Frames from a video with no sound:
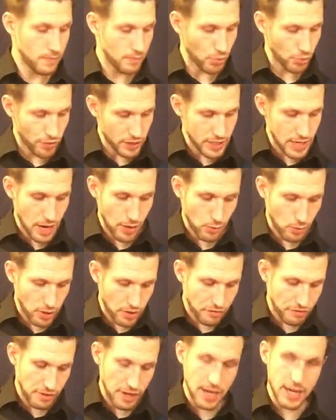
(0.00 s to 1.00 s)
Move it down
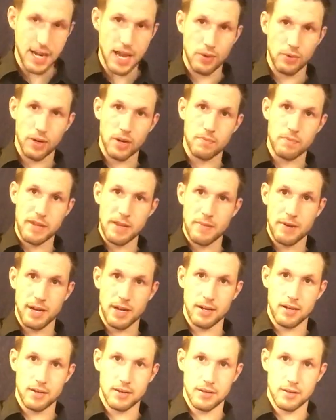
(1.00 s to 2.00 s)
1 fret, now we're on B
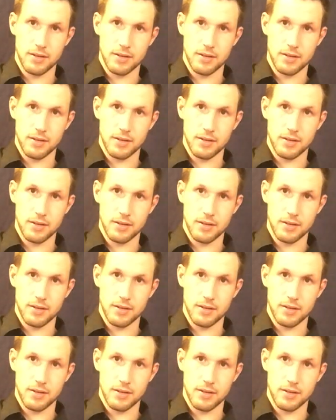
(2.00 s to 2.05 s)
minor.